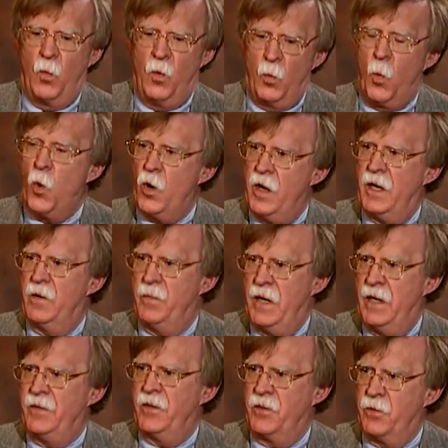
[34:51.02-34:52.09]
warning
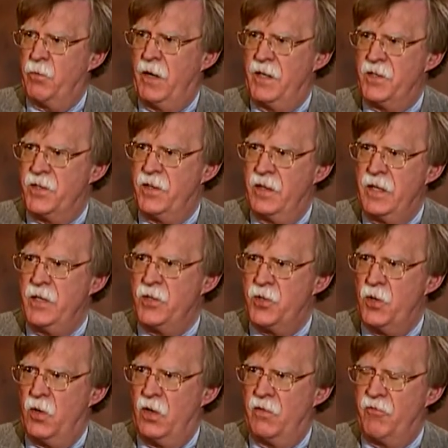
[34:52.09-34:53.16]
about the threats that he
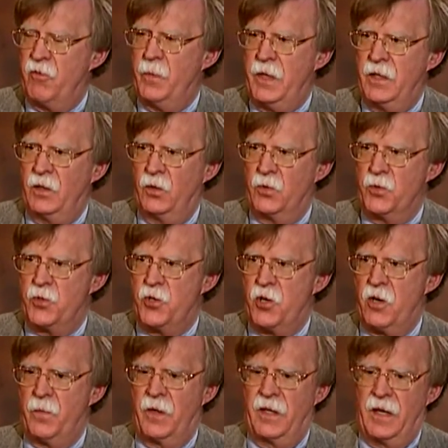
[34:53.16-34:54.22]
saw from Hitler's
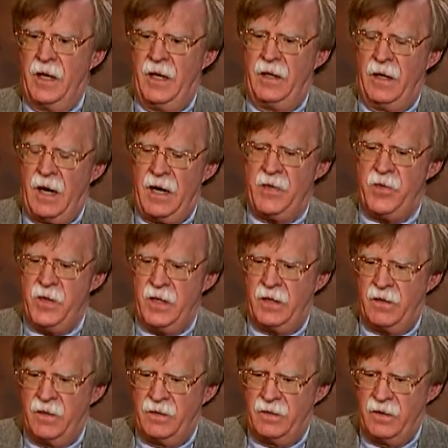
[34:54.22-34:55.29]
Germany. And I
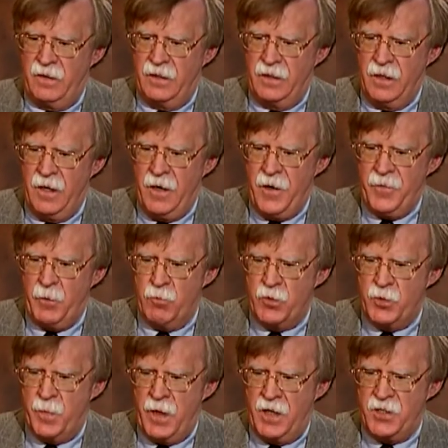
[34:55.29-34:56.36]
think that the
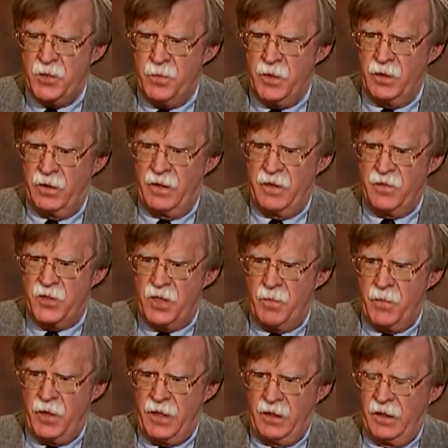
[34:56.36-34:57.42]
responsibility of
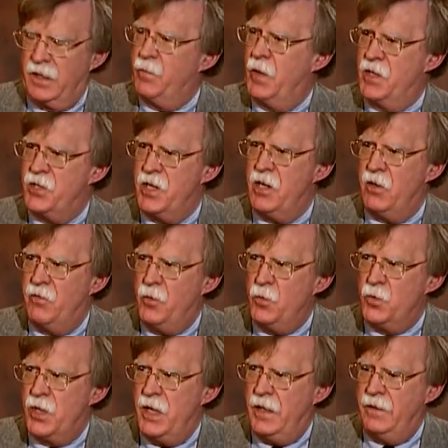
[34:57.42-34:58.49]
somebody like myself,
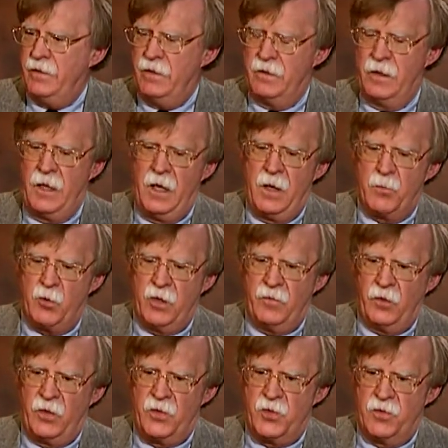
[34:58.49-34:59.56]
who's had the
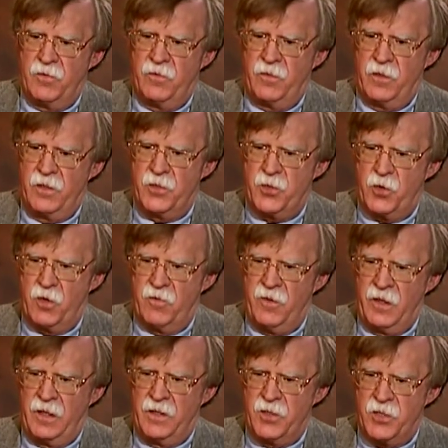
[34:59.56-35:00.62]
privilege of
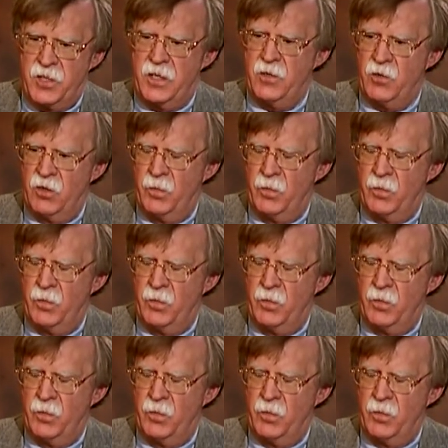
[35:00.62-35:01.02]
serving in senior